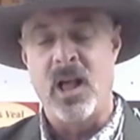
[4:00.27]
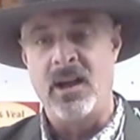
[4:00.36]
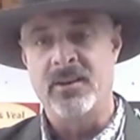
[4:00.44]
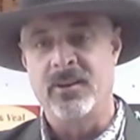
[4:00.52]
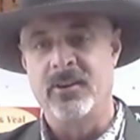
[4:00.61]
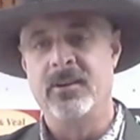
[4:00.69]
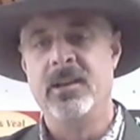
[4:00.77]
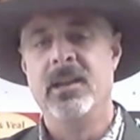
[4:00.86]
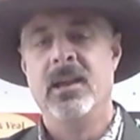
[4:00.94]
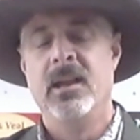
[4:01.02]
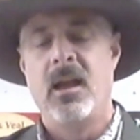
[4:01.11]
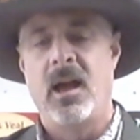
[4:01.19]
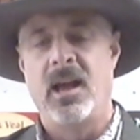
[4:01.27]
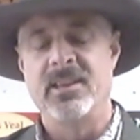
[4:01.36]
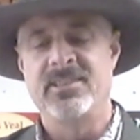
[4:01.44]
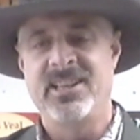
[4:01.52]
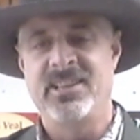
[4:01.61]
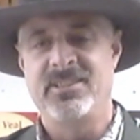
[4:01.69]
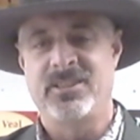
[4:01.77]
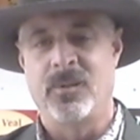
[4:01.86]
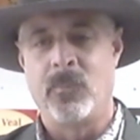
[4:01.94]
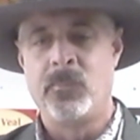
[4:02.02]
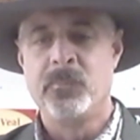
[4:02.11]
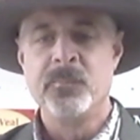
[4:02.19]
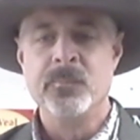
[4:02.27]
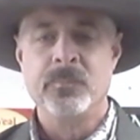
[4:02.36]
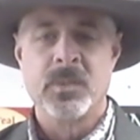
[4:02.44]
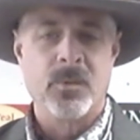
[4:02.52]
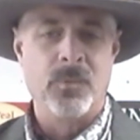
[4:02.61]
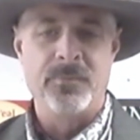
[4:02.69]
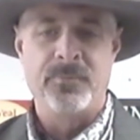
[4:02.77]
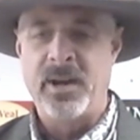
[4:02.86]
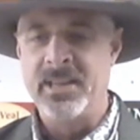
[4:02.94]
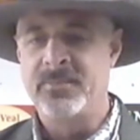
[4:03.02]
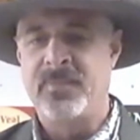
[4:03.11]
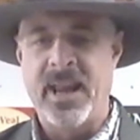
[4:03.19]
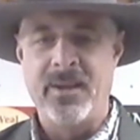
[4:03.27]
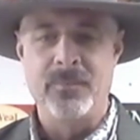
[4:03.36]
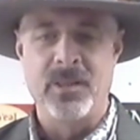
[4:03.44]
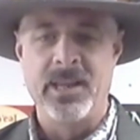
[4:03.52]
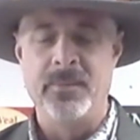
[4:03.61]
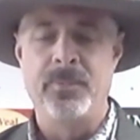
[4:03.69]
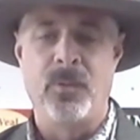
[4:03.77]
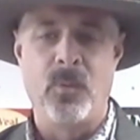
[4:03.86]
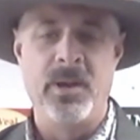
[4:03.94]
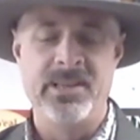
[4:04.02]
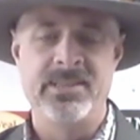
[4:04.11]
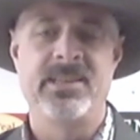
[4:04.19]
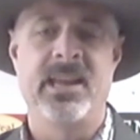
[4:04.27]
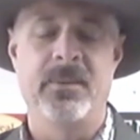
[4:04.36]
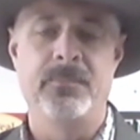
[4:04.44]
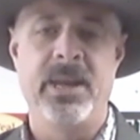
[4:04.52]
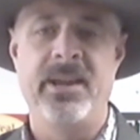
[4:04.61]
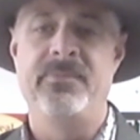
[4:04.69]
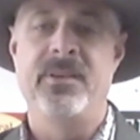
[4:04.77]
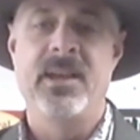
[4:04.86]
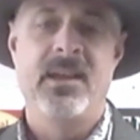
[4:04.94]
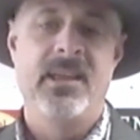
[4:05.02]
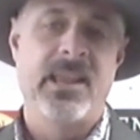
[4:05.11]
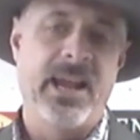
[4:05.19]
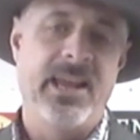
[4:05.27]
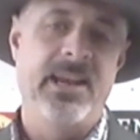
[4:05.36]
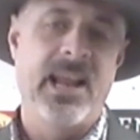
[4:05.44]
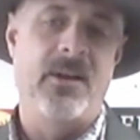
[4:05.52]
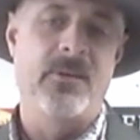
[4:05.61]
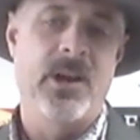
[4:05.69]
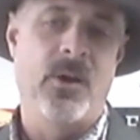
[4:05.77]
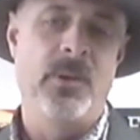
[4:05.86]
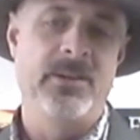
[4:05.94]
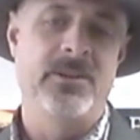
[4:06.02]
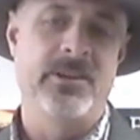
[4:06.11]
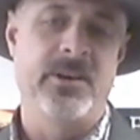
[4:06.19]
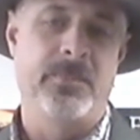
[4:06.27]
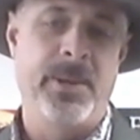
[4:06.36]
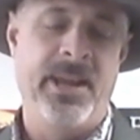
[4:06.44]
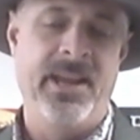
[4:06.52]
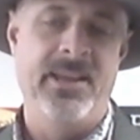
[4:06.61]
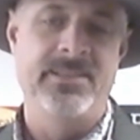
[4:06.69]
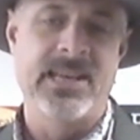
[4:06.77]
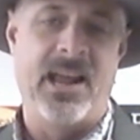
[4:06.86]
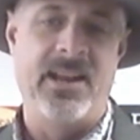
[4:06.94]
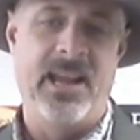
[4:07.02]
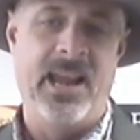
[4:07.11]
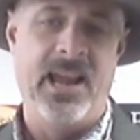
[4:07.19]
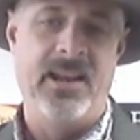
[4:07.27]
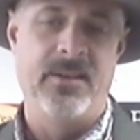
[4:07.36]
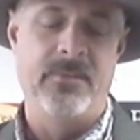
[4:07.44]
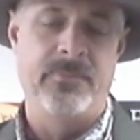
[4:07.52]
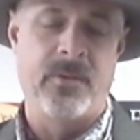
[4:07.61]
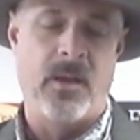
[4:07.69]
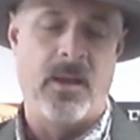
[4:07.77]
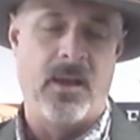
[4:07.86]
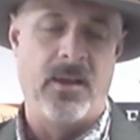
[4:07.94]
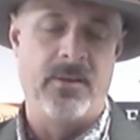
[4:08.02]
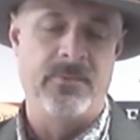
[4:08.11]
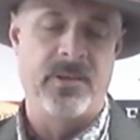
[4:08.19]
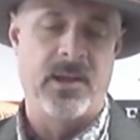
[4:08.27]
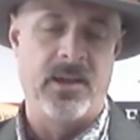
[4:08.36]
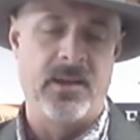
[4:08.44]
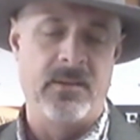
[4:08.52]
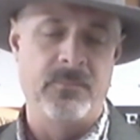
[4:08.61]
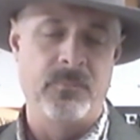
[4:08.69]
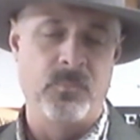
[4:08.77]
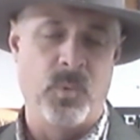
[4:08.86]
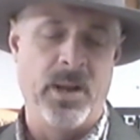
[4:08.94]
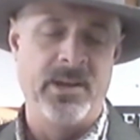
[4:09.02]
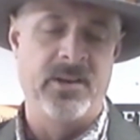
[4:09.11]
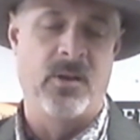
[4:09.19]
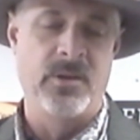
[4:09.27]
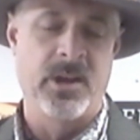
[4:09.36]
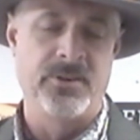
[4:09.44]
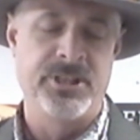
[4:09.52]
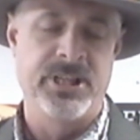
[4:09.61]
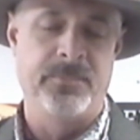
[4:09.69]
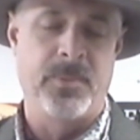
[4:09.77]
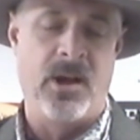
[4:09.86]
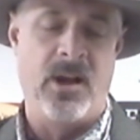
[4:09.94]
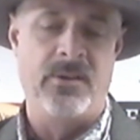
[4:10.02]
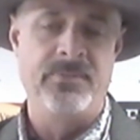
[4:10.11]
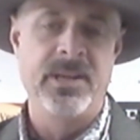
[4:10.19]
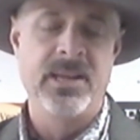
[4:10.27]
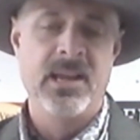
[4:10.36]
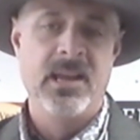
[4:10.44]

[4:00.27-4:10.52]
locker system where friends, family, employees get beef. They can now go into their pens out ahead of when they're going to go ship off,